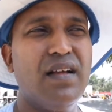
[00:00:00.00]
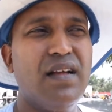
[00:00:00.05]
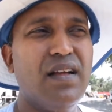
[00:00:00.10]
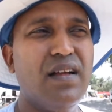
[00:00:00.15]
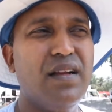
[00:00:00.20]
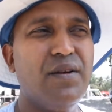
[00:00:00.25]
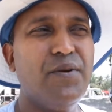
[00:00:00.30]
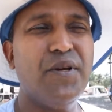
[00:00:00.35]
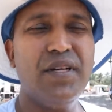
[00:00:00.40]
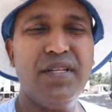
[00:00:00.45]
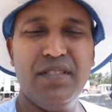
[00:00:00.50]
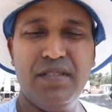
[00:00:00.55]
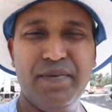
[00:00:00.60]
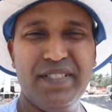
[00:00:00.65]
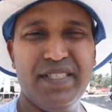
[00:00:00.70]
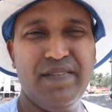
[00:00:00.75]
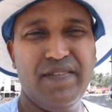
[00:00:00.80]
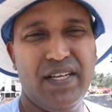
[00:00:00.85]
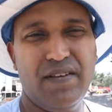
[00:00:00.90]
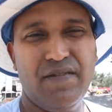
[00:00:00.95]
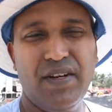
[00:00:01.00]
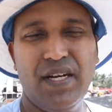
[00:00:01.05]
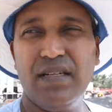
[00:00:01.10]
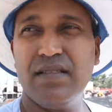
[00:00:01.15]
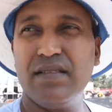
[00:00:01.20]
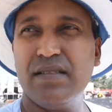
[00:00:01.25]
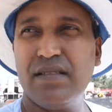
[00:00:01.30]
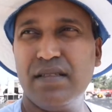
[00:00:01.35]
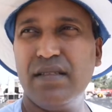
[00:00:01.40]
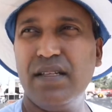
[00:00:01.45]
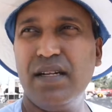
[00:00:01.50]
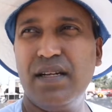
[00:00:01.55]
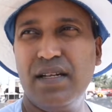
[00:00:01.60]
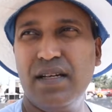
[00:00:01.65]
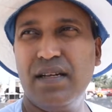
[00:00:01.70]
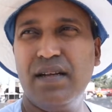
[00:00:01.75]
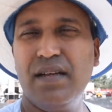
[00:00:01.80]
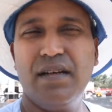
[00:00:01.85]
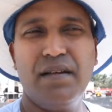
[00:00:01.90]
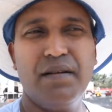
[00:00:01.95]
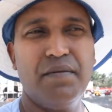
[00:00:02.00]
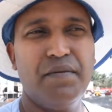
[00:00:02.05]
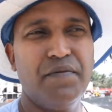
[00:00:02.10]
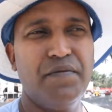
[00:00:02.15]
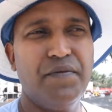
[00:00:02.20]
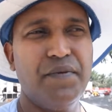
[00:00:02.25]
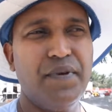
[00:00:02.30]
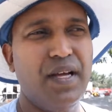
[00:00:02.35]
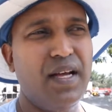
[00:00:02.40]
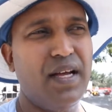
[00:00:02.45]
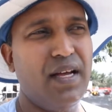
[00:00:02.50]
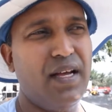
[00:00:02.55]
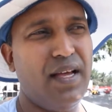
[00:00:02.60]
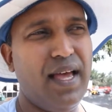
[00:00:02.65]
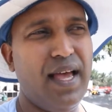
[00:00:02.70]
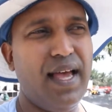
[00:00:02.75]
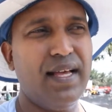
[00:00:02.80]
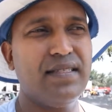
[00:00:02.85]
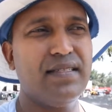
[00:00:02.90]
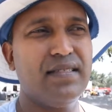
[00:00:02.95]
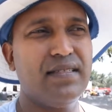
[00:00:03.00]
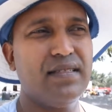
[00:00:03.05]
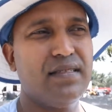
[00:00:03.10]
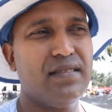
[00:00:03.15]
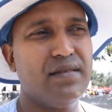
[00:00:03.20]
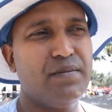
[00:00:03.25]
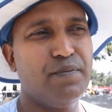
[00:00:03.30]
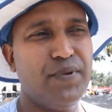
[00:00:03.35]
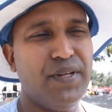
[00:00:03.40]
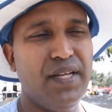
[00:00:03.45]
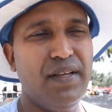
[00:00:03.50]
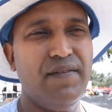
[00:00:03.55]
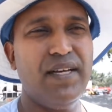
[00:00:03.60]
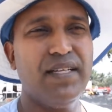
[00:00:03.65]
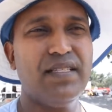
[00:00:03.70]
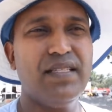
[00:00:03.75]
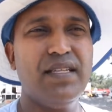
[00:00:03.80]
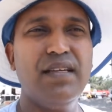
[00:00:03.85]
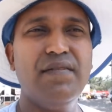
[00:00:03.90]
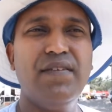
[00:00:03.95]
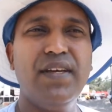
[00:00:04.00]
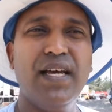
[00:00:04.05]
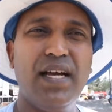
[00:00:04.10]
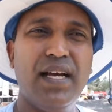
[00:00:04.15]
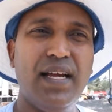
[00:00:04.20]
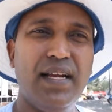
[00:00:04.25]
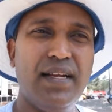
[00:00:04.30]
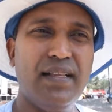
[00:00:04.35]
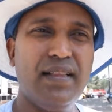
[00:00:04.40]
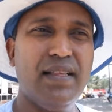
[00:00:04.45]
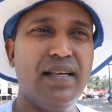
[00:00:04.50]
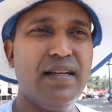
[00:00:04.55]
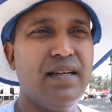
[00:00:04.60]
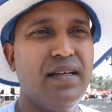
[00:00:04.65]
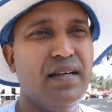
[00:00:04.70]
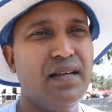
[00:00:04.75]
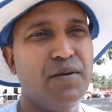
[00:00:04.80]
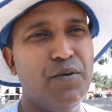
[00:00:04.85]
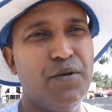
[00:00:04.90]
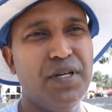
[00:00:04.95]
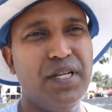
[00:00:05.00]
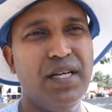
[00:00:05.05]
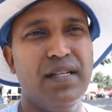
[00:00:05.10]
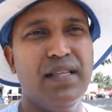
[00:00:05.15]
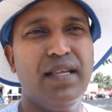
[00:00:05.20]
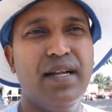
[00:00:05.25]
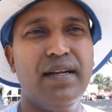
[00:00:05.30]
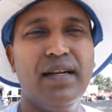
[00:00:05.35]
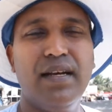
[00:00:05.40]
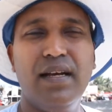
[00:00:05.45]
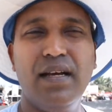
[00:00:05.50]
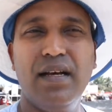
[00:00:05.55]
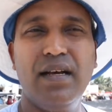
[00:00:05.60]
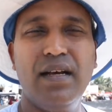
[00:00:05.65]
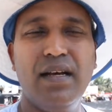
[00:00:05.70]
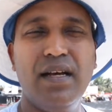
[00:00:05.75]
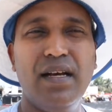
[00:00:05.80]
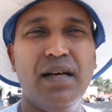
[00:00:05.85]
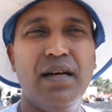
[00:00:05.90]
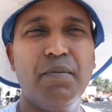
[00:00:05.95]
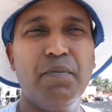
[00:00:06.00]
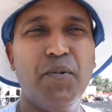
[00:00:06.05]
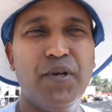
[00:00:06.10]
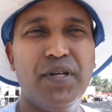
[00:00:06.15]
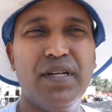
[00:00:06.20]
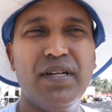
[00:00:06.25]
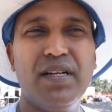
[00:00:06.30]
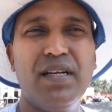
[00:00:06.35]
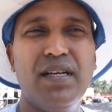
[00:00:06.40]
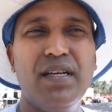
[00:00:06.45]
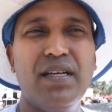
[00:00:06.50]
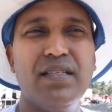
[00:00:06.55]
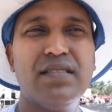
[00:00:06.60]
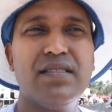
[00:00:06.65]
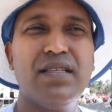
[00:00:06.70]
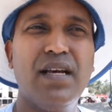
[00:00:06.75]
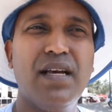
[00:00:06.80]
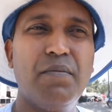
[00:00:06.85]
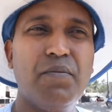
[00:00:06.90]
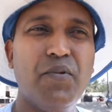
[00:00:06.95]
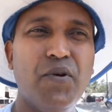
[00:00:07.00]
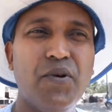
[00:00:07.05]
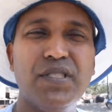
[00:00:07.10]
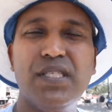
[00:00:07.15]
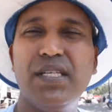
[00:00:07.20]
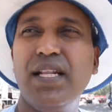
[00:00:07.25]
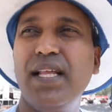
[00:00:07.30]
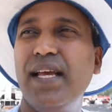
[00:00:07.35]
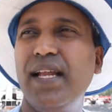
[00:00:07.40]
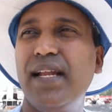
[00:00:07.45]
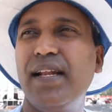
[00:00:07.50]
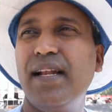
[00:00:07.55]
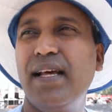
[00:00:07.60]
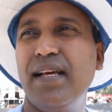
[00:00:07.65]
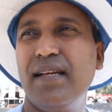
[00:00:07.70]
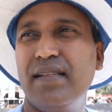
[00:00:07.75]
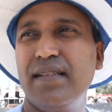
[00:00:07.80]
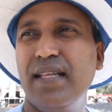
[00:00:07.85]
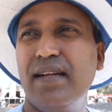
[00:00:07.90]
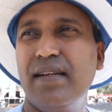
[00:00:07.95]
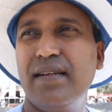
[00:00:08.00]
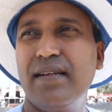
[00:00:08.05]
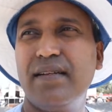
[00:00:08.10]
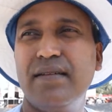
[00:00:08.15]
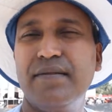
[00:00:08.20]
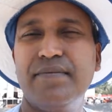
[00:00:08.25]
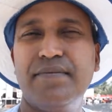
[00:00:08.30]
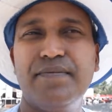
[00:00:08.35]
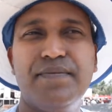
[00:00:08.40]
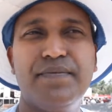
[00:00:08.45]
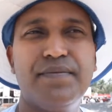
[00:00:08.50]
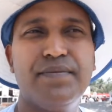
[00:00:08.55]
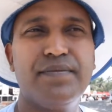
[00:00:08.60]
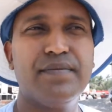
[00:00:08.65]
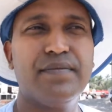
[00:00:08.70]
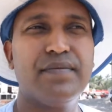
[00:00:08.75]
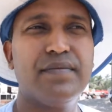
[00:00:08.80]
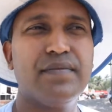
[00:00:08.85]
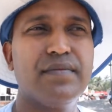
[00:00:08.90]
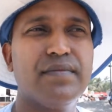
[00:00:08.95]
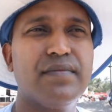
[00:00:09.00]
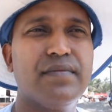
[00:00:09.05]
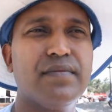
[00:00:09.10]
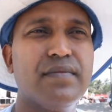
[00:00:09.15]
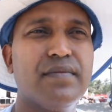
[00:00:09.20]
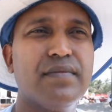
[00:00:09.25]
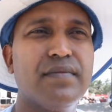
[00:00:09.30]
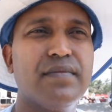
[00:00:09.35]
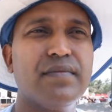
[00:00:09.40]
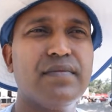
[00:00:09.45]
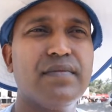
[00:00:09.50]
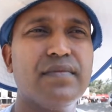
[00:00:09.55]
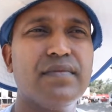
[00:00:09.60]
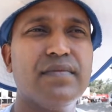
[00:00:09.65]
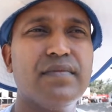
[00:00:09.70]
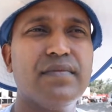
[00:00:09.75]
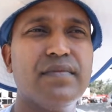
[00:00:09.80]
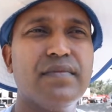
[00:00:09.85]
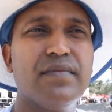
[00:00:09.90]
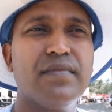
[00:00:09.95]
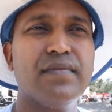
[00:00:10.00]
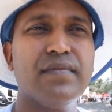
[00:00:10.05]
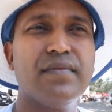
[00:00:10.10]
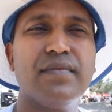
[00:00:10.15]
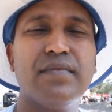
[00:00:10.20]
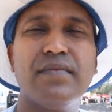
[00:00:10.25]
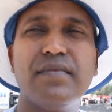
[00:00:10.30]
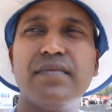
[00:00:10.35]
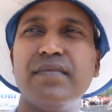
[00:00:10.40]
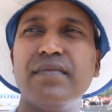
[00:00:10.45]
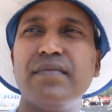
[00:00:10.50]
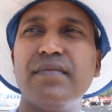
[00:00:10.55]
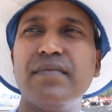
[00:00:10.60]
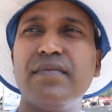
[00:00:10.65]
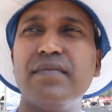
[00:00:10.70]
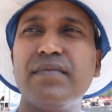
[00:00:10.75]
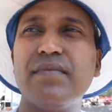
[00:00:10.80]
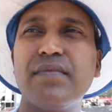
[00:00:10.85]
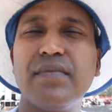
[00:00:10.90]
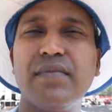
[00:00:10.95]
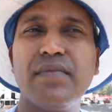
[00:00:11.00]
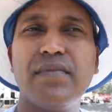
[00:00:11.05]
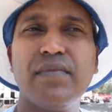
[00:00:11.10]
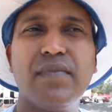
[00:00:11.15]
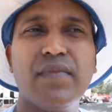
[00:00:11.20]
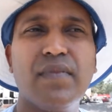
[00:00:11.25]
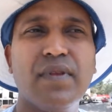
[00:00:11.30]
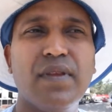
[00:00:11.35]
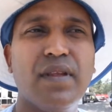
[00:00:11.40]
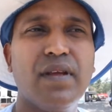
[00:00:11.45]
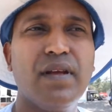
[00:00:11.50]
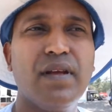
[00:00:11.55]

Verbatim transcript: not specific ones that uh, uh, as previously we are getting that uh, routine that uh, pottery is uh, like that so today why a uh, lot of policemen here